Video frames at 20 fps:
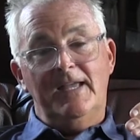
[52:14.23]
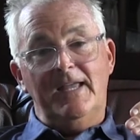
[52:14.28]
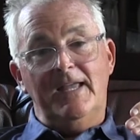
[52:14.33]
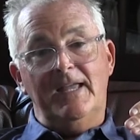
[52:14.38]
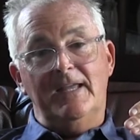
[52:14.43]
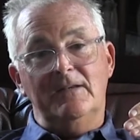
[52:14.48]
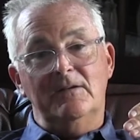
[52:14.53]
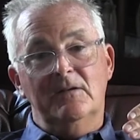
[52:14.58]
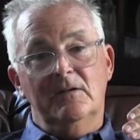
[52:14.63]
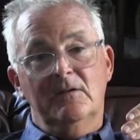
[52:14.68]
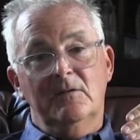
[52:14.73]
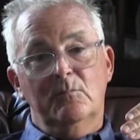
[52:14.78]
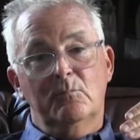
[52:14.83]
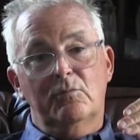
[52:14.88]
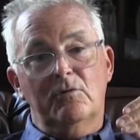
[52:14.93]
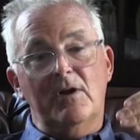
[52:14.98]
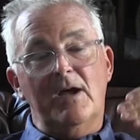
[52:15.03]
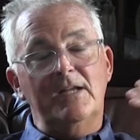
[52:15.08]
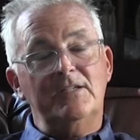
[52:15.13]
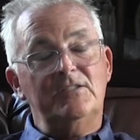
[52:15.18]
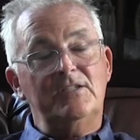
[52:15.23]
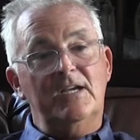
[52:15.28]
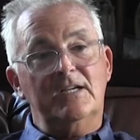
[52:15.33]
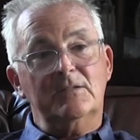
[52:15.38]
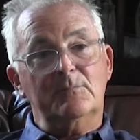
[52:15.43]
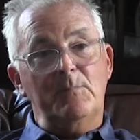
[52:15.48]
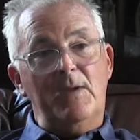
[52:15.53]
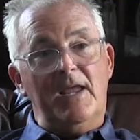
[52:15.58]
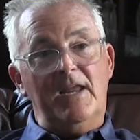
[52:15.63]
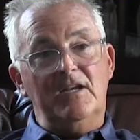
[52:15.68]
And
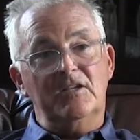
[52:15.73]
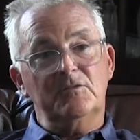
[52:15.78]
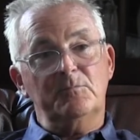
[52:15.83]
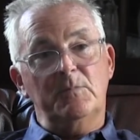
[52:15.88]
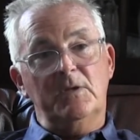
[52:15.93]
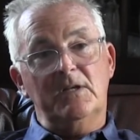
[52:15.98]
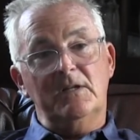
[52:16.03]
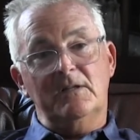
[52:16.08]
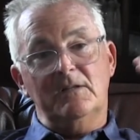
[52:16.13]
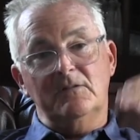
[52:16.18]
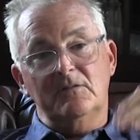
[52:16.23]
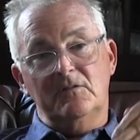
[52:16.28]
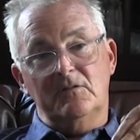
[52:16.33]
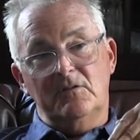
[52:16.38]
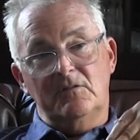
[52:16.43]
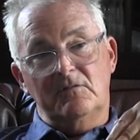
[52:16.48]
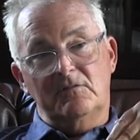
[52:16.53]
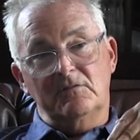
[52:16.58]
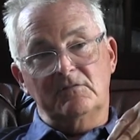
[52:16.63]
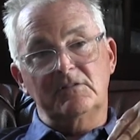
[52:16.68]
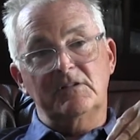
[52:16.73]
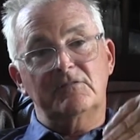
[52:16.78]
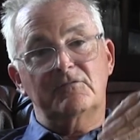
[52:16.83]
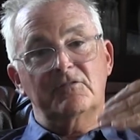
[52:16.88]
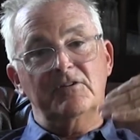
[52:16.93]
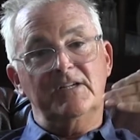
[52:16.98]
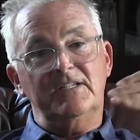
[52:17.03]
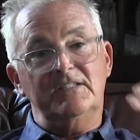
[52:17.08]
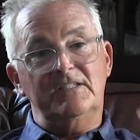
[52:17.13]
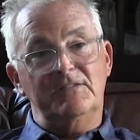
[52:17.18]
project management and
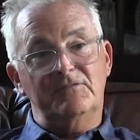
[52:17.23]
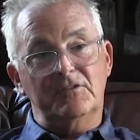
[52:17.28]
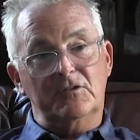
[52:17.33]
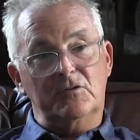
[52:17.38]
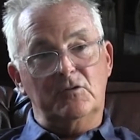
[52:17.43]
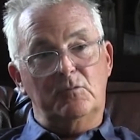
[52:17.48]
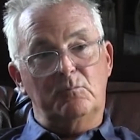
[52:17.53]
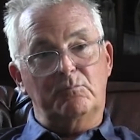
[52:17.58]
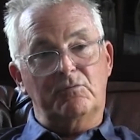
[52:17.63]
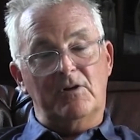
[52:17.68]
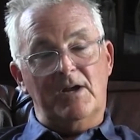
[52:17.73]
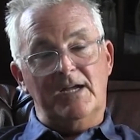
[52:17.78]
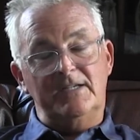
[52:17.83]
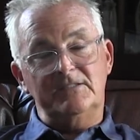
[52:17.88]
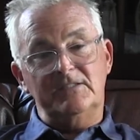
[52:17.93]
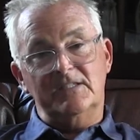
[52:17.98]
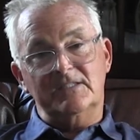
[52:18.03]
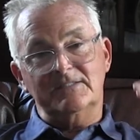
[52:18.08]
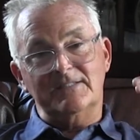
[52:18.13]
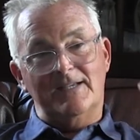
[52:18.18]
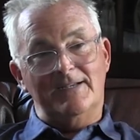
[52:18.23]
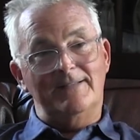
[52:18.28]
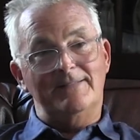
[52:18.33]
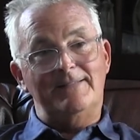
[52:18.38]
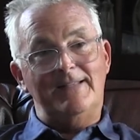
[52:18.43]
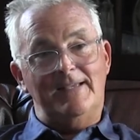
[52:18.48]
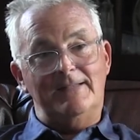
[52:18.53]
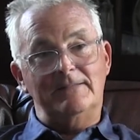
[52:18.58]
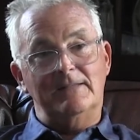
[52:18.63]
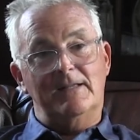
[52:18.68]
delivering difficult projects on a
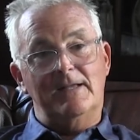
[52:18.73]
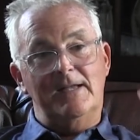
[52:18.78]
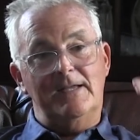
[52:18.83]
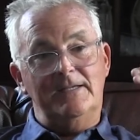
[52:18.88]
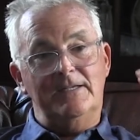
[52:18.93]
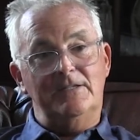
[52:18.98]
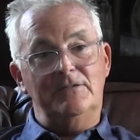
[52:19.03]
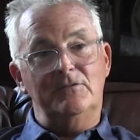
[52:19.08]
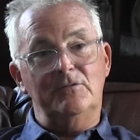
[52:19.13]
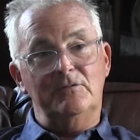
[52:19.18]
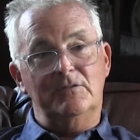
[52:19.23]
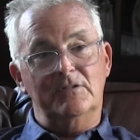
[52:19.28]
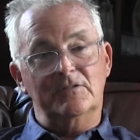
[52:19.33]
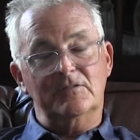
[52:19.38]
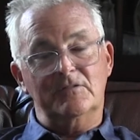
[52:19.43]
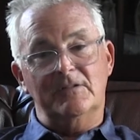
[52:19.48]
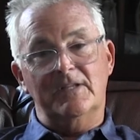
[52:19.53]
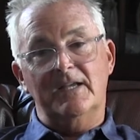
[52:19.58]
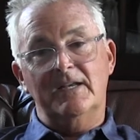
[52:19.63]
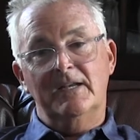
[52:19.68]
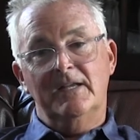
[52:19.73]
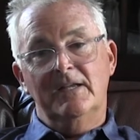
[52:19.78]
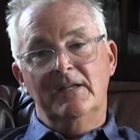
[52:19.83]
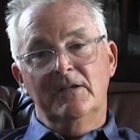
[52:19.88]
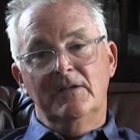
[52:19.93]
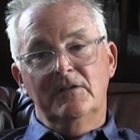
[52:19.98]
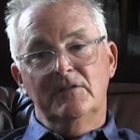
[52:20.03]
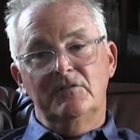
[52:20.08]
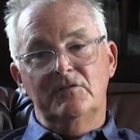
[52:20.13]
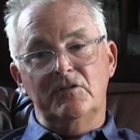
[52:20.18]
deadline and do this and that.
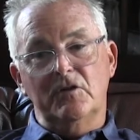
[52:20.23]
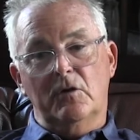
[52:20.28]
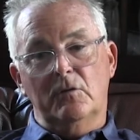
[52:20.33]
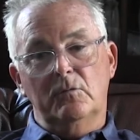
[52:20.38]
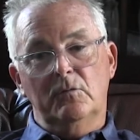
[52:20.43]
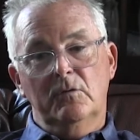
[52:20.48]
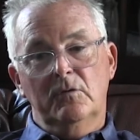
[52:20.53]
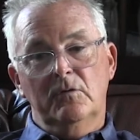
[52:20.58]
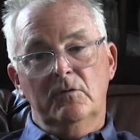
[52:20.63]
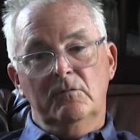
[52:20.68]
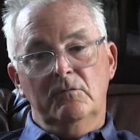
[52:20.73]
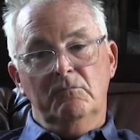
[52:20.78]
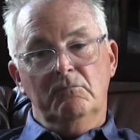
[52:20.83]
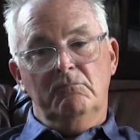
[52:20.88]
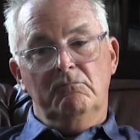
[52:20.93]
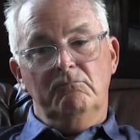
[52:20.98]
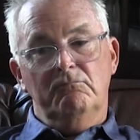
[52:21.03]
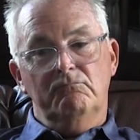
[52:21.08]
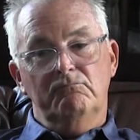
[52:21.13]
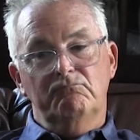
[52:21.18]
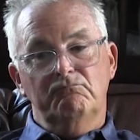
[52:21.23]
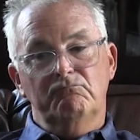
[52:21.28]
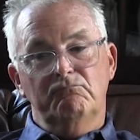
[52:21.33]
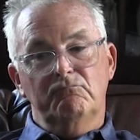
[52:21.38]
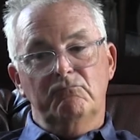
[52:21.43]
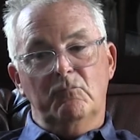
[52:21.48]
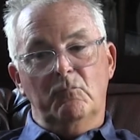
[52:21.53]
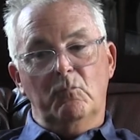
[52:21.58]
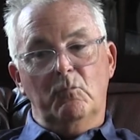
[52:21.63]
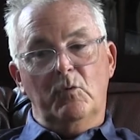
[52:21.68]
So
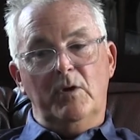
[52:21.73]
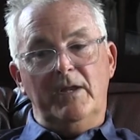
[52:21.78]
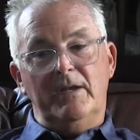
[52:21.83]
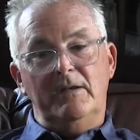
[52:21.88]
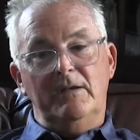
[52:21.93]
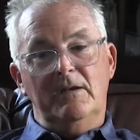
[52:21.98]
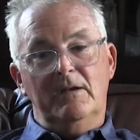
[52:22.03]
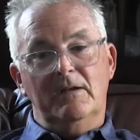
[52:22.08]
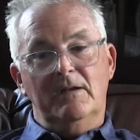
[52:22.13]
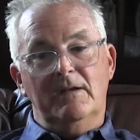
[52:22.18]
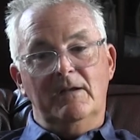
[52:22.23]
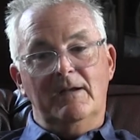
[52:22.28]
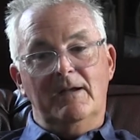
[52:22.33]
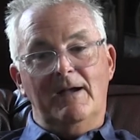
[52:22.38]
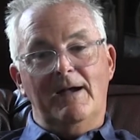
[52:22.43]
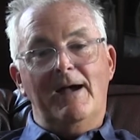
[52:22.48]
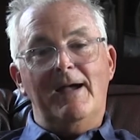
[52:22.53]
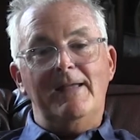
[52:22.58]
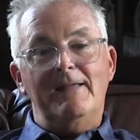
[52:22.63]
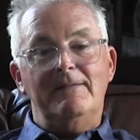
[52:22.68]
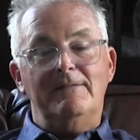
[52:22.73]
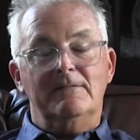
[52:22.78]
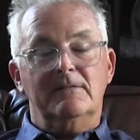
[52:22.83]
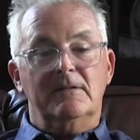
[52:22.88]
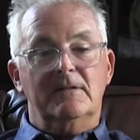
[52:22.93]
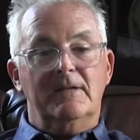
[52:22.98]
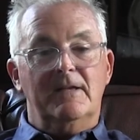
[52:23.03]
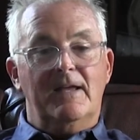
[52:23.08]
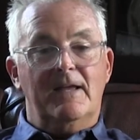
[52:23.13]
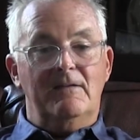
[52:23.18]
when I
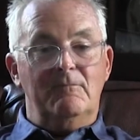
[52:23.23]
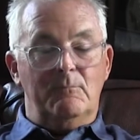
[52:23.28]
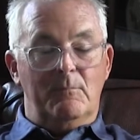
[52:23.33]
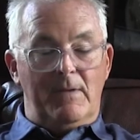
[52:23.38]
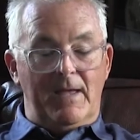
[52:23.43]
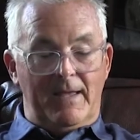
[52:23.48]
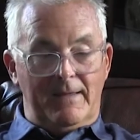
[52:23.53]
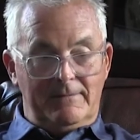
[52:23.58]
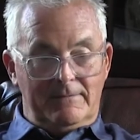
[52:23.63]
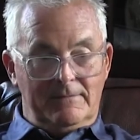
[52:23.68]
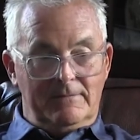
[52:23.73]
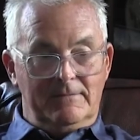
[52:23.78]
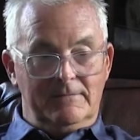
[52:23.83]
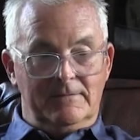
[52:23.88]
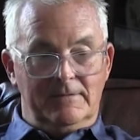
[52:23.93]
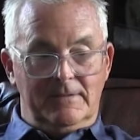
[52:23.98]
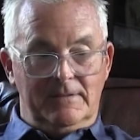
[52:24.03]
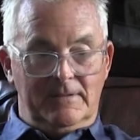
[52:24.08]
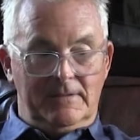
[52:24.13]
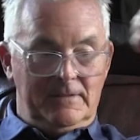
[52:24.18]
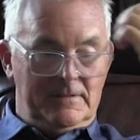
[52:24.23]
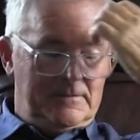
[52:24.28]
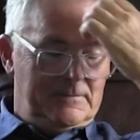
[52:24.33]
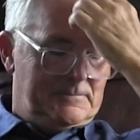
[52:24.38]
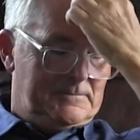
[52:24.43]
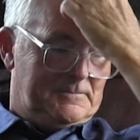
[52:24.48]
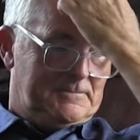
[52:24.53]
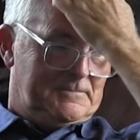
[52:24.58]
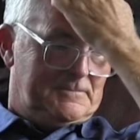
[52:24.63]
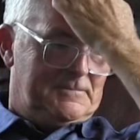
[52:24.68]
had met uh,
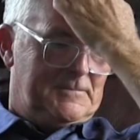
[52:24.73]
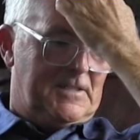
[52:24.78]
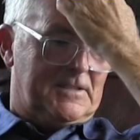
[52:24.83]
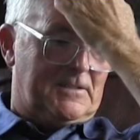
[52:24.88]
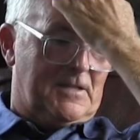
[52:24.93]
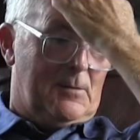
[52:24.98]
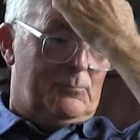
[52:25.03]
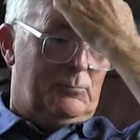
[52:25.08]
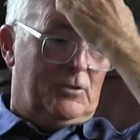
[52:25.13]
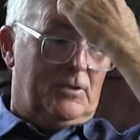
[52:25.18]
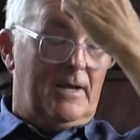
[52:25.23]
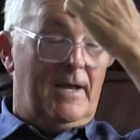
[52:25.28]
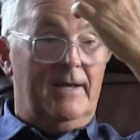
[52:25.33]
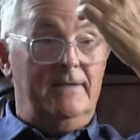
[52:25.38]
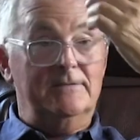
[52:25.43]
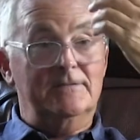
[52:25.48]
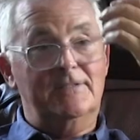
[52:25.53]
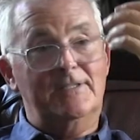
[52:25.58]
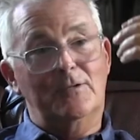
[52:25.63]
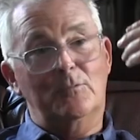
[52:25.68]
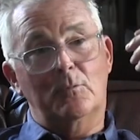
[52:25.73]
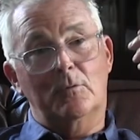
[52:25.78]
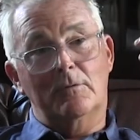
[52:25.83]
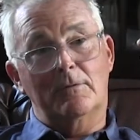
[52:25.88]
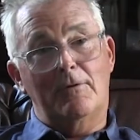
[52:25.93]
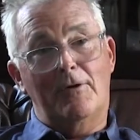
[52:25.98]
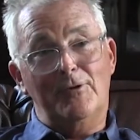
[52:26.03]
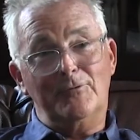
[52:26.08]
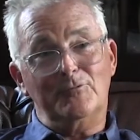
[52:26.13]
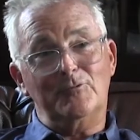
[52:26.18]
a couple guys that
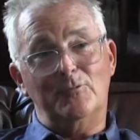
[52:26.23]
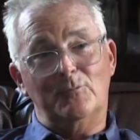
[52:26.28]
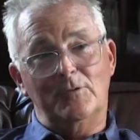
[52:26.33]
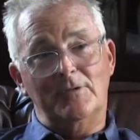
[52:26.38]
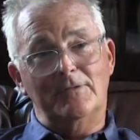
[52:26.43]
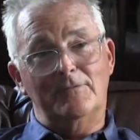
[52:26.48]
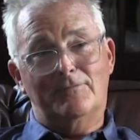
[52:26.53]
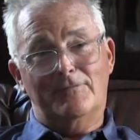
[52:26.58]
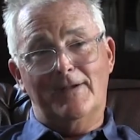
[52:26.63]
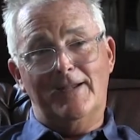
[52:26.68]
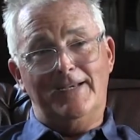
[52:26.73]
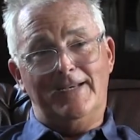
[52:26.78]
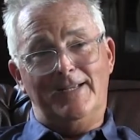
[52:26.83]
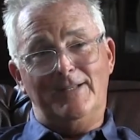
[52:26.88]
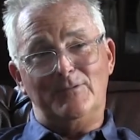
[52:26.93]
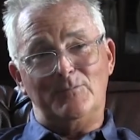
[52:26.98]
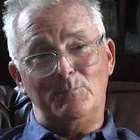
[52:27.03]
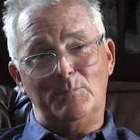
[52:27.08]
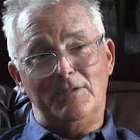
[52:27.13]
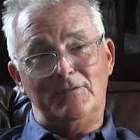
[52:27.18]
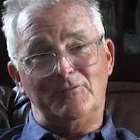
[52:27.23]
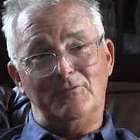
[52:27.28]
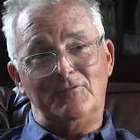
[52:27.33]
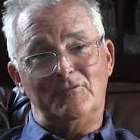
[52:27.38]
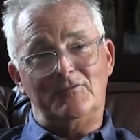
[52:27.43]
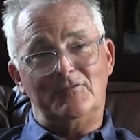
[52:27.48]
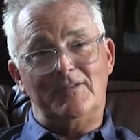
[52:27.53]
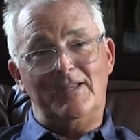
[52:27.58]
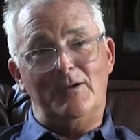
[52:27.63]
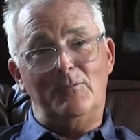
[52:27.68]
were also in the finance
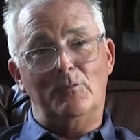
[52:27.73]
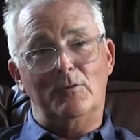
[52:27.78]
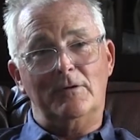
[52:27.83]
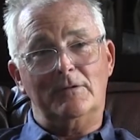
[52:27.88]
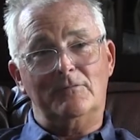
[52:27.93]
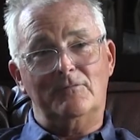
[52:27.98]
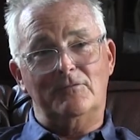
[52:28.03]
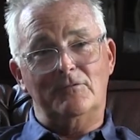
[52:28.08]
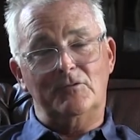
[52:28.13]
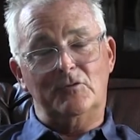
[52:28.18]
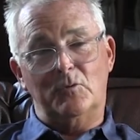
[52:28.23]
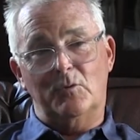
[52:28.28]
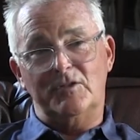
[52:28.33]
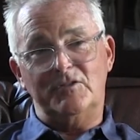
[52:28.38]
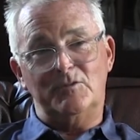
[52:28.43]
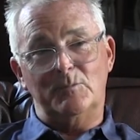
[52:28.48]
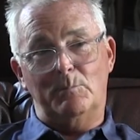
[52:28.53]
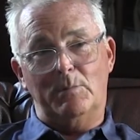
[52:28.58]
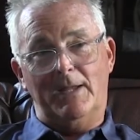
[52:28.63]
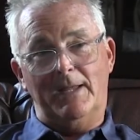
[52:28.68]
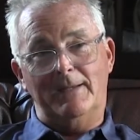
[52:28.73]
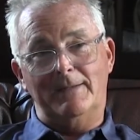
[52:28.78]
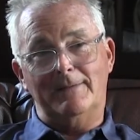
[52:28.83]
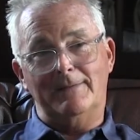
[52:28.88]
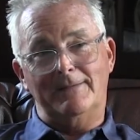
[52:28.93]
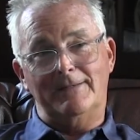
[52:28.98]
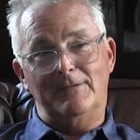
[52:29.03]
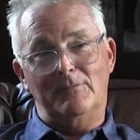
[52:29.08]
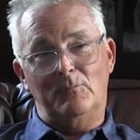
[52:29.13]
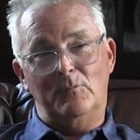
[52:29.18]
business, they worked for Deutsche
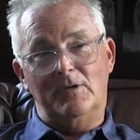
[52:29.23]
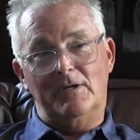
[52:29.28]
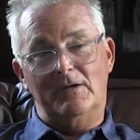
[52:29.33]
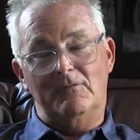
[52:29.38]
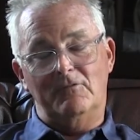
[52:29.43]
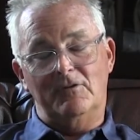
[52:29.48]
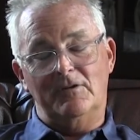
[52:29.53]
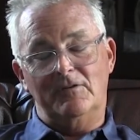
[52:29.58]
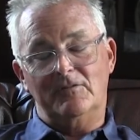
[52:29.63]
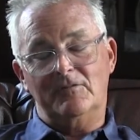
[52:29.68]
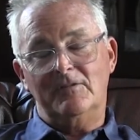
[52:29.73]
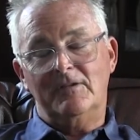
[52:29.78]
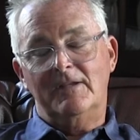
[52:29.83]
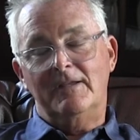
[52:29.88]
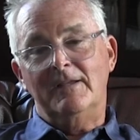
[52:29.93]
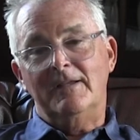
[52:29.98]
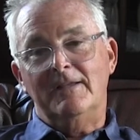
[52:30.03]
Bank and whatever it is.